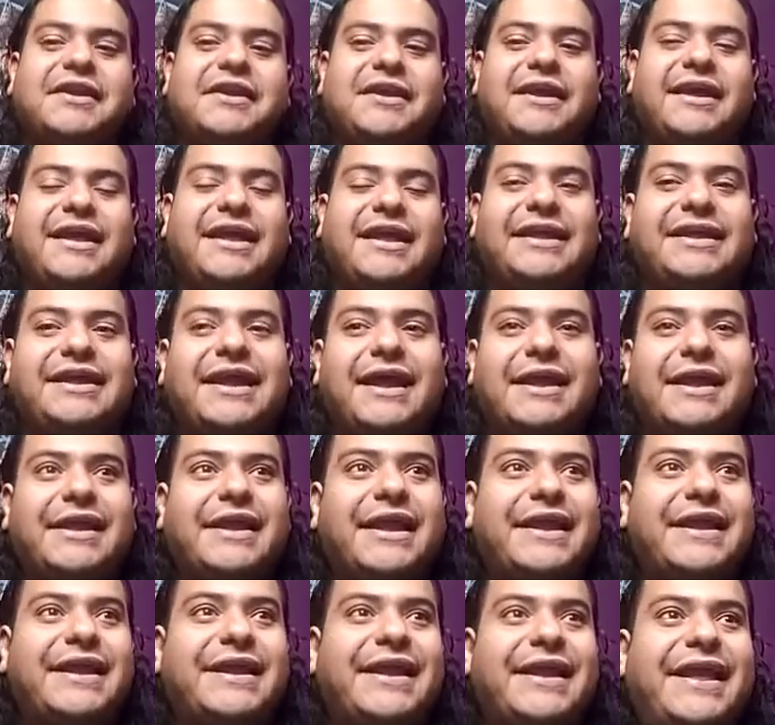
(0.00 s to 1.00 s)
And
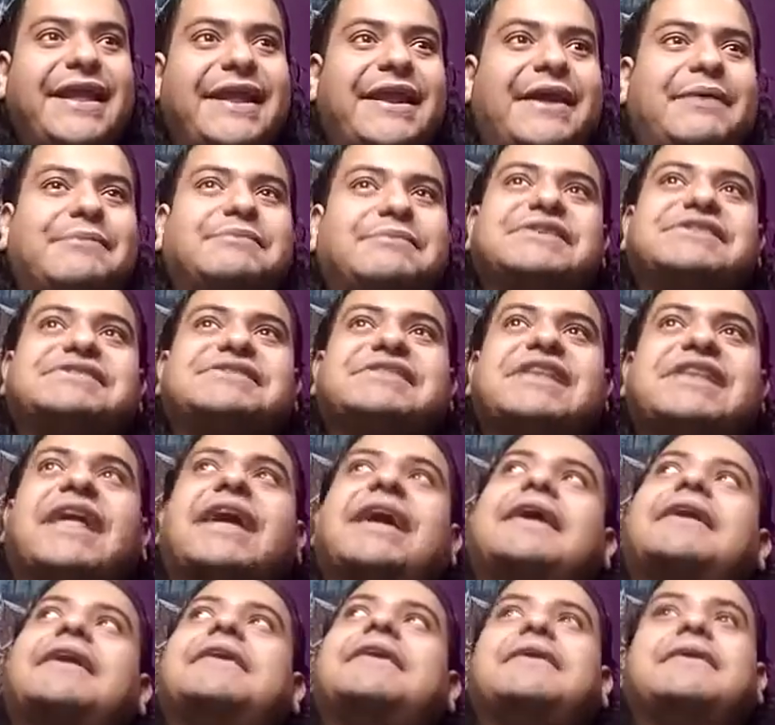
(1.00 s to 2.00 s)
I'm just
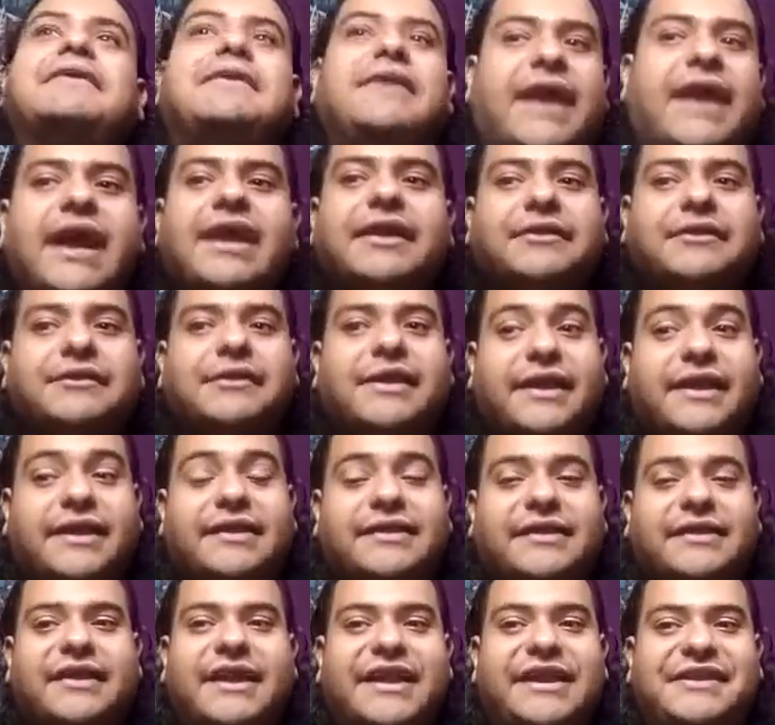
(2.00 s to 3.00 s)
like, yeah, dude, like,
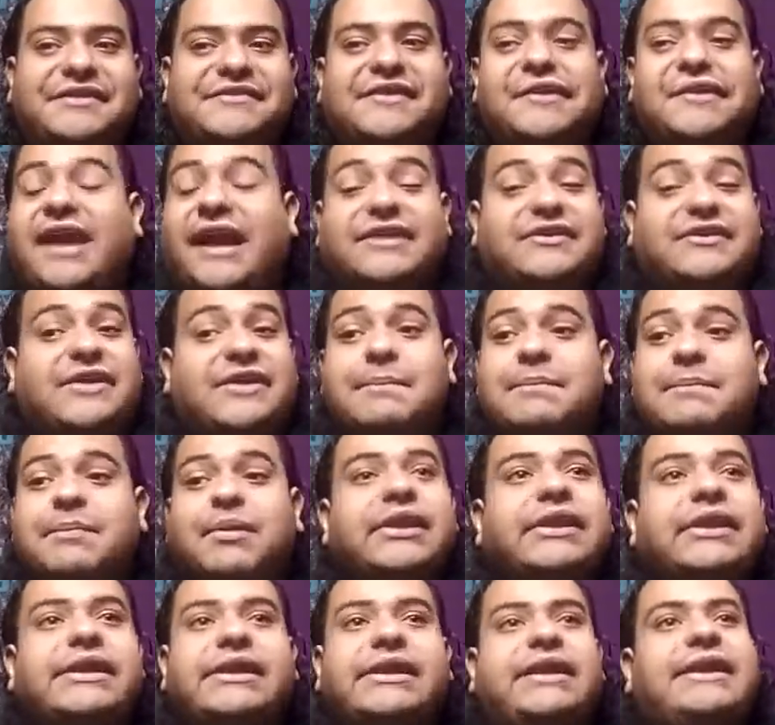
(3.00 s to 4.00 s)
and he's like, I
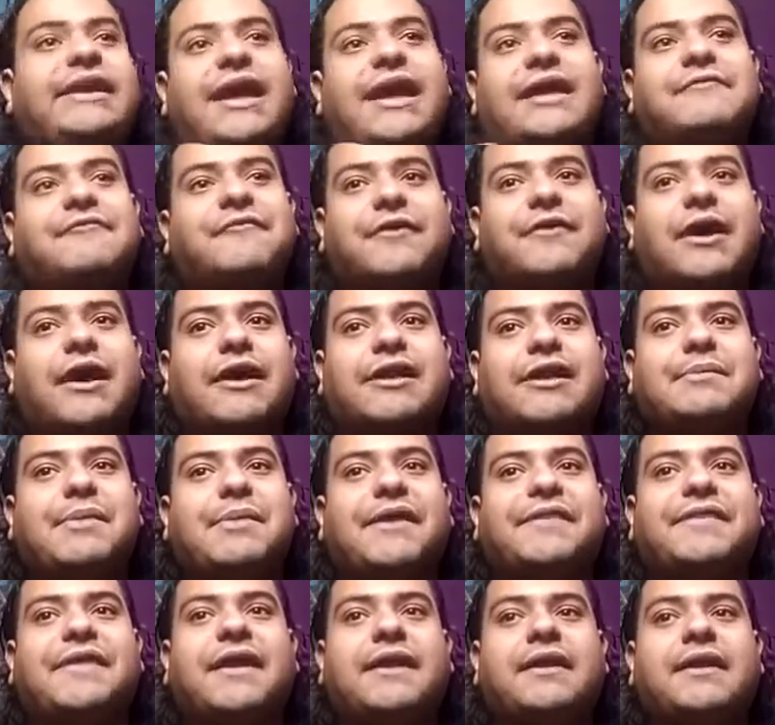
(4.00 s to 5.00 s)
completely had forgotten
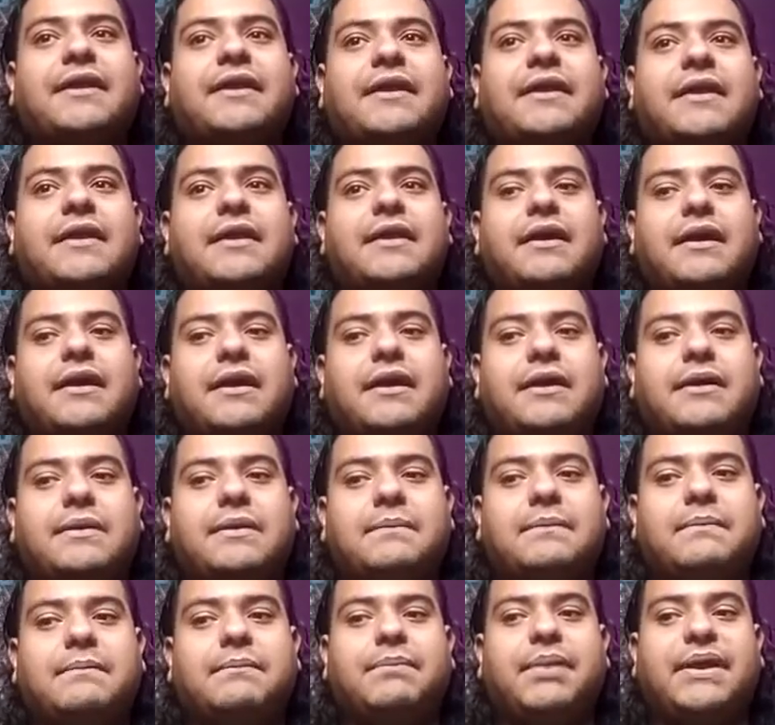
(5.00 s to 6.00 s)
about that.
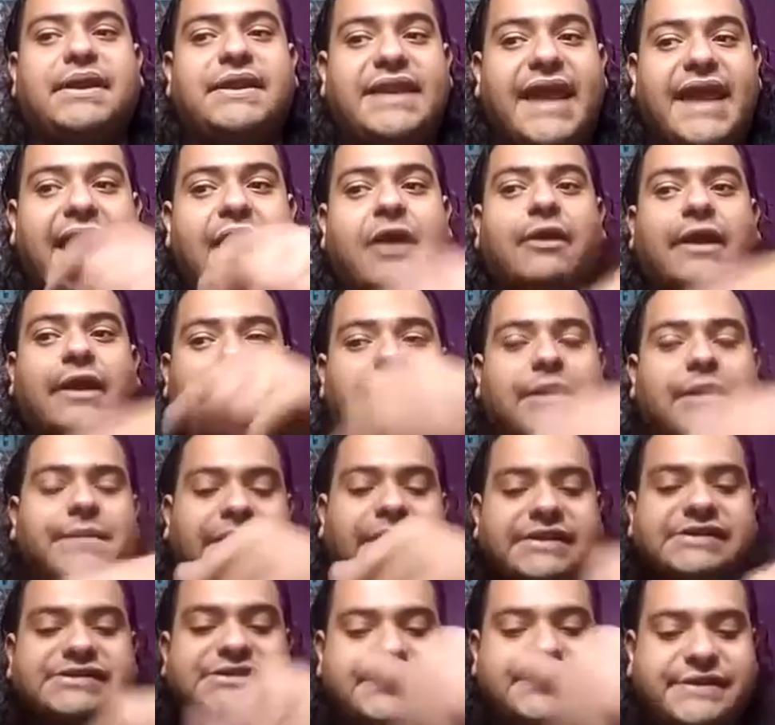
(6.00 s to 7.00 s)
But now, like
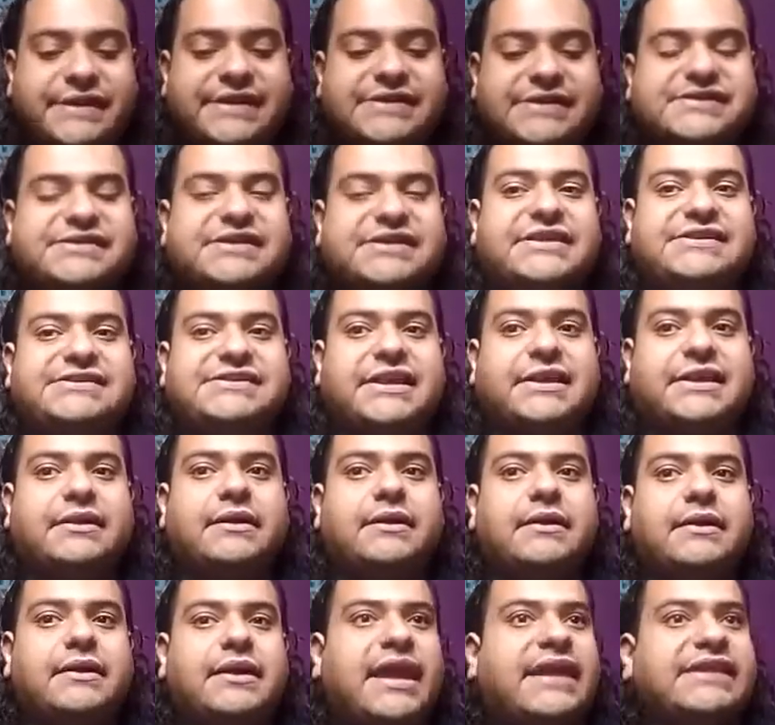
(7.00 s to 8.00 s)
coming into this, he's like,
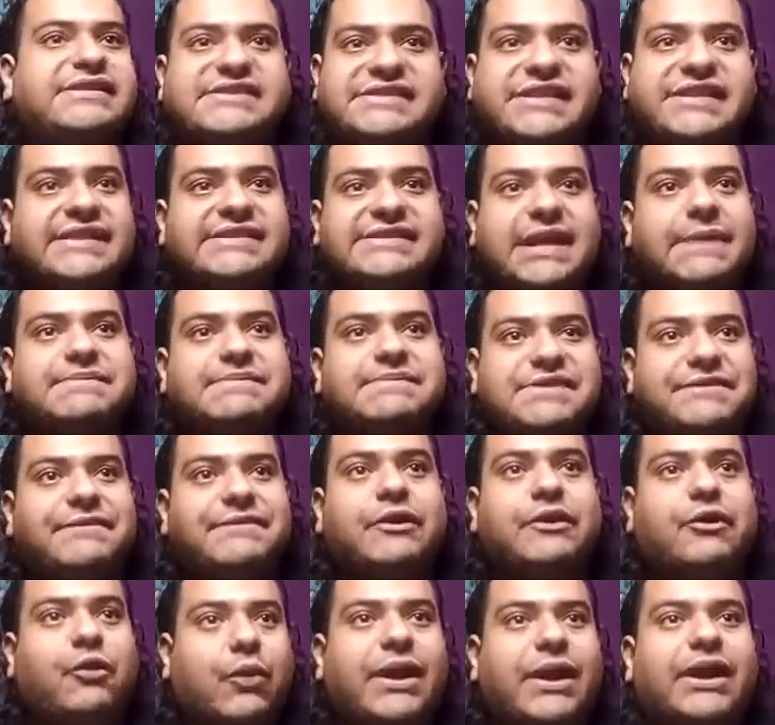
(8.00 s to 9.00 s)
it's 10 times
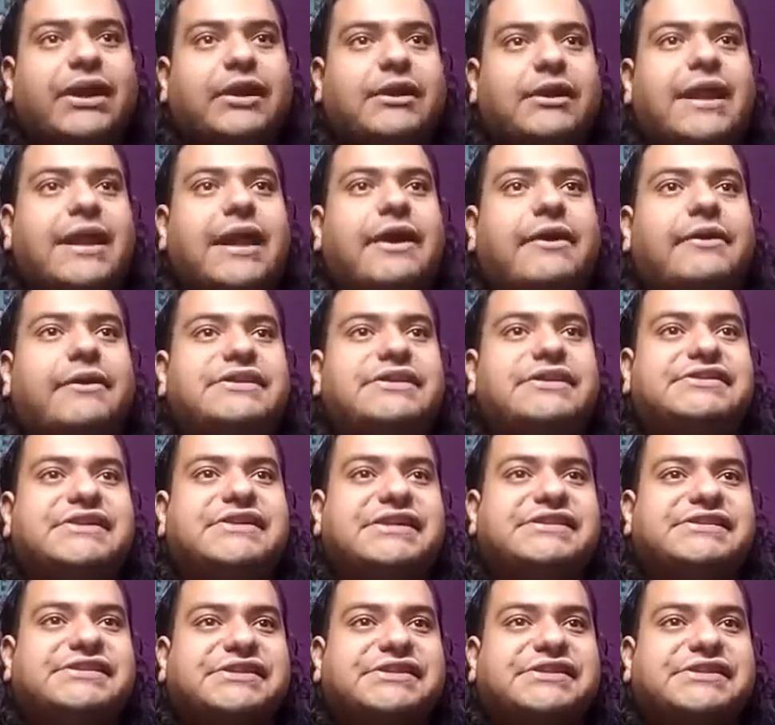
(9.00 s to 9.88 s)
even quicker now. It's